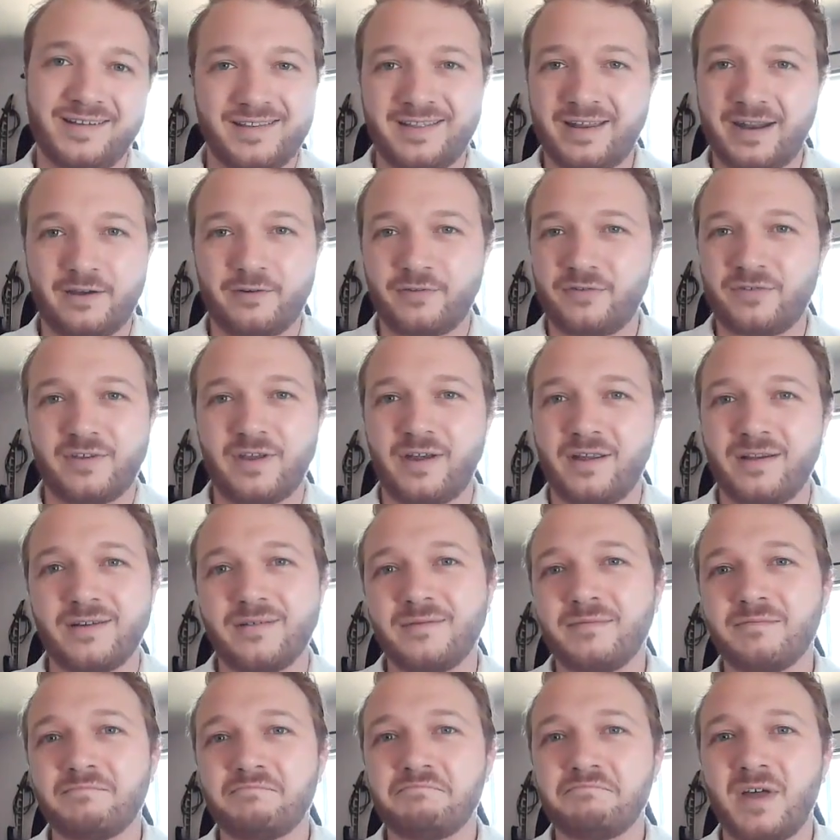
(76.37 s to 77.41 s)
that I was done
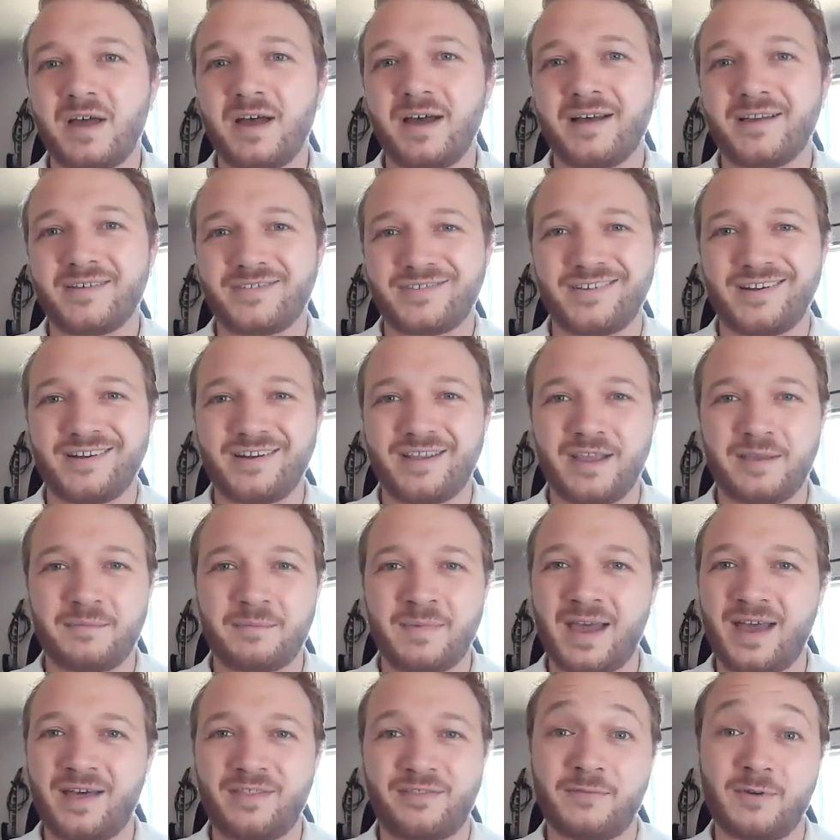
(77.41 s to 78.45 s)
uh, studying
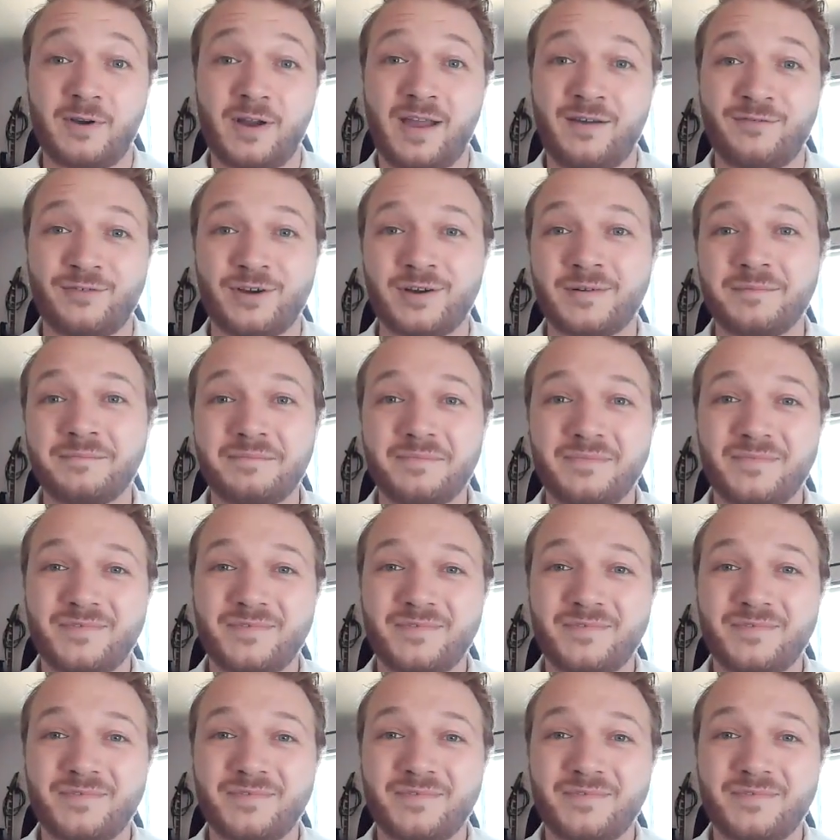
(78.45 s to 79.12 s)
math forever.